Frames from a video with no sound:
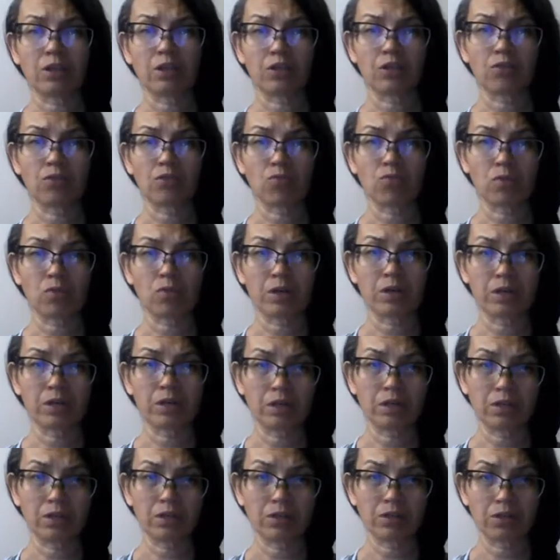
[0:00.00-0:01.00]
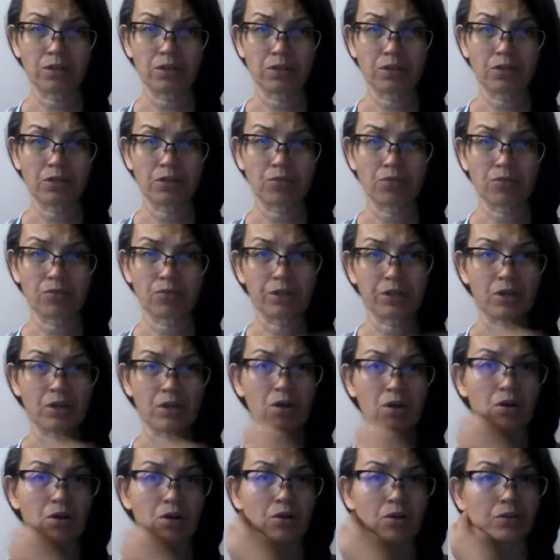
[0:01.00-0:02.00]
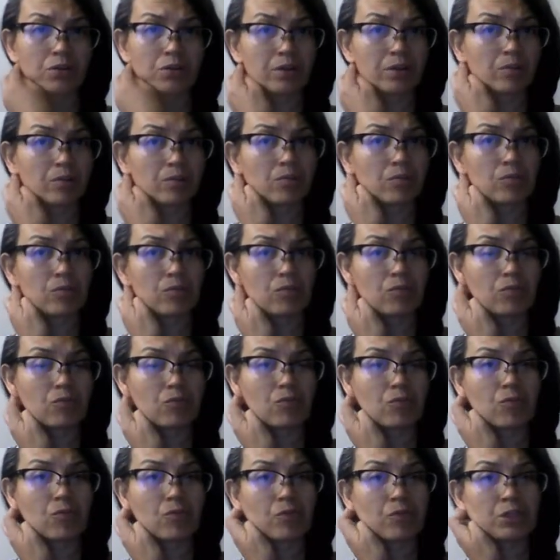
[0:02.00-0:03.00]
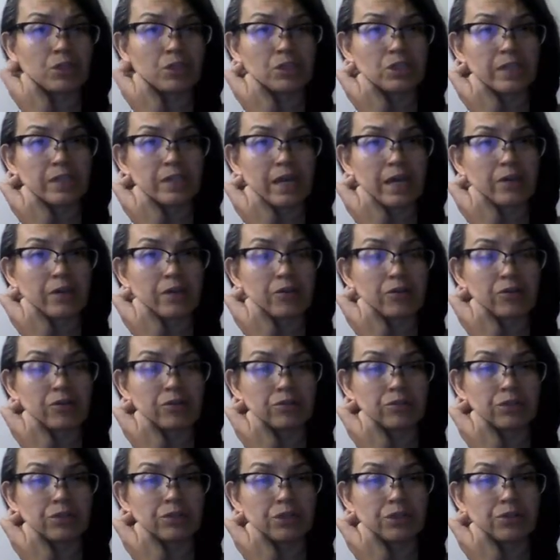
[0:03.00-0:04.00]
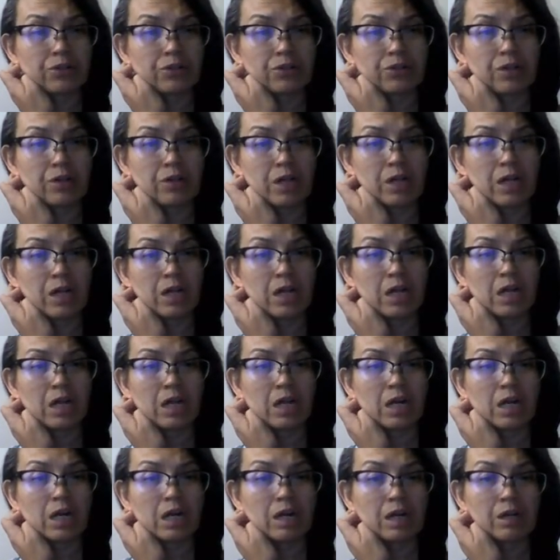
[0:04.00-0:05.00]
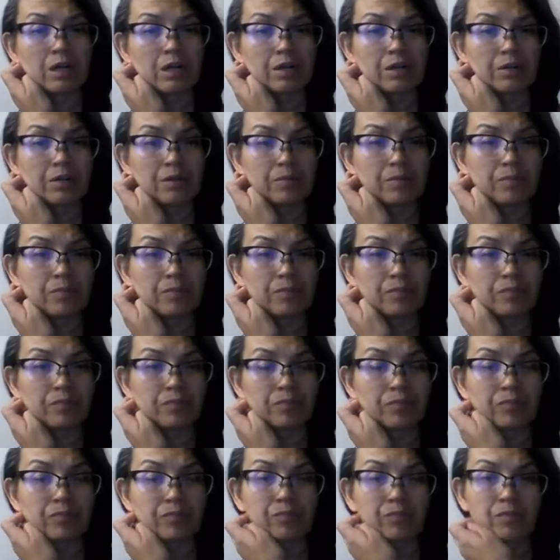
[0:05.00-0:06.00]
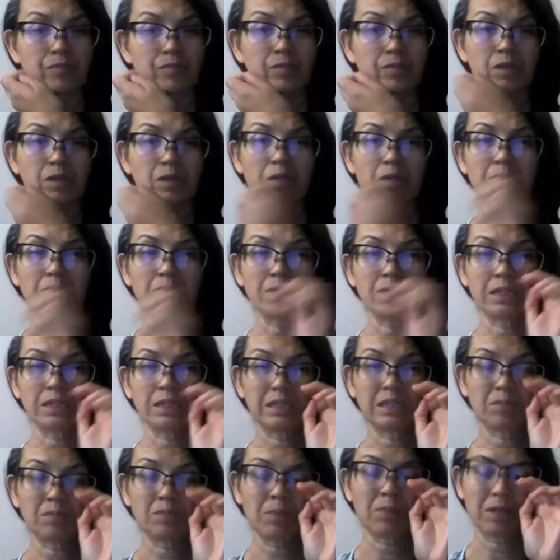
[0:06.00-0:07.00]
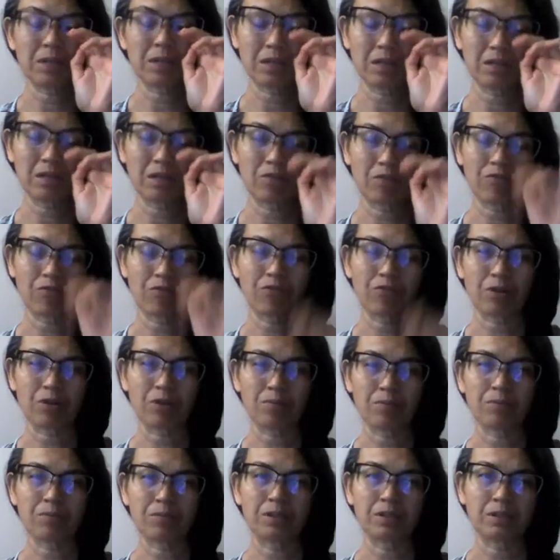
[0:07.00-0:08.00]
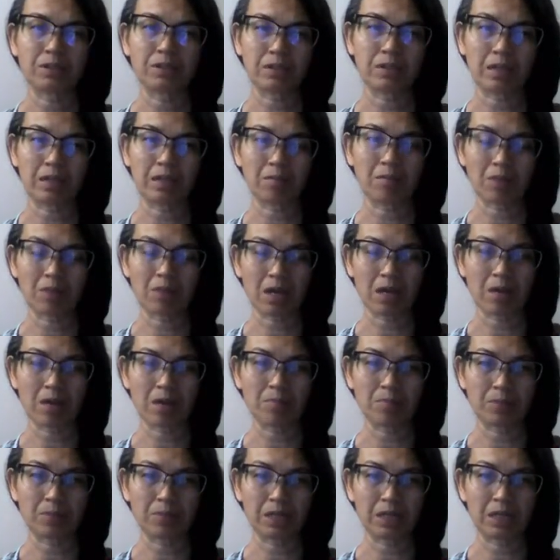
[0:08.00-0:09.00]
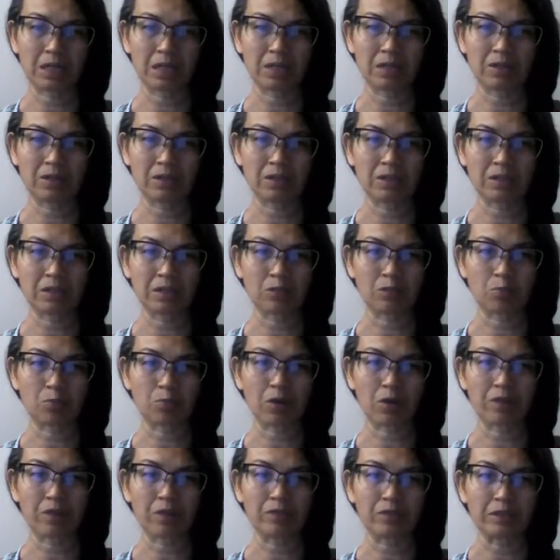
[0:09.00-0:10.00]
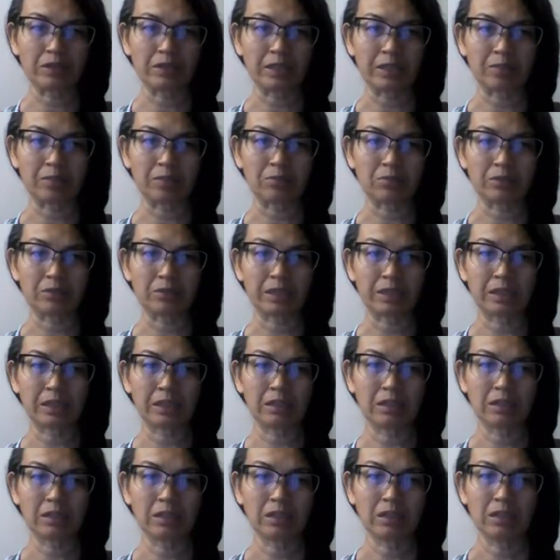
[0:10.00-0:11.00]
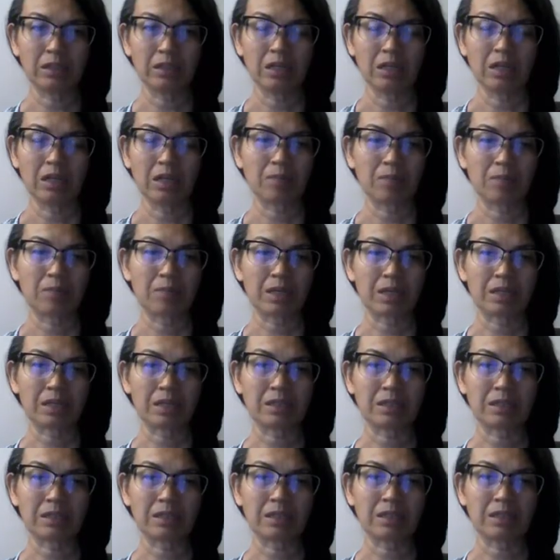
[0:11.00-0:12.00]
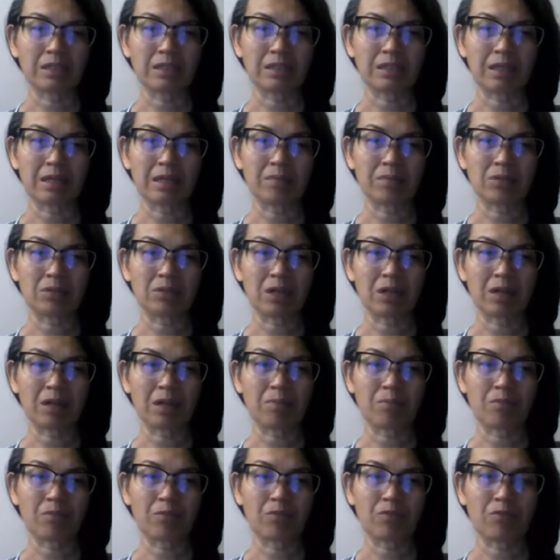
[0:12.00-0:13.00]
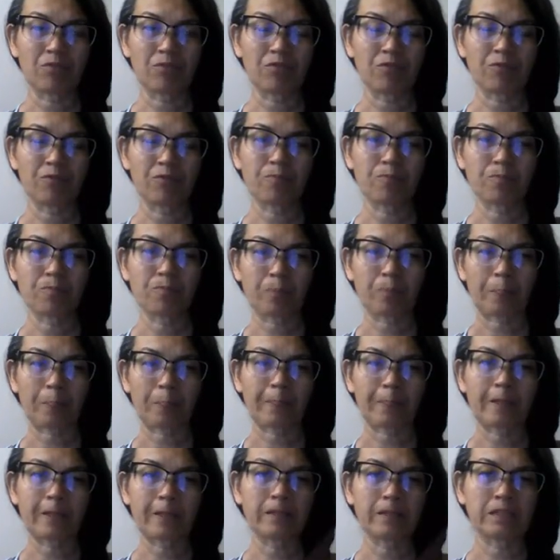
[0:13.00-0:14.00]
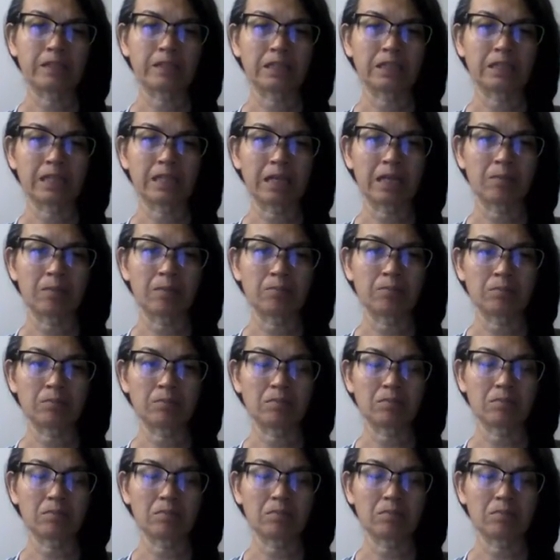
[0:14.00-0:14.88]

other one, the recall that we just had earlier. Um, it must be from the same company, and this is private labeling because it's the same type of, the same,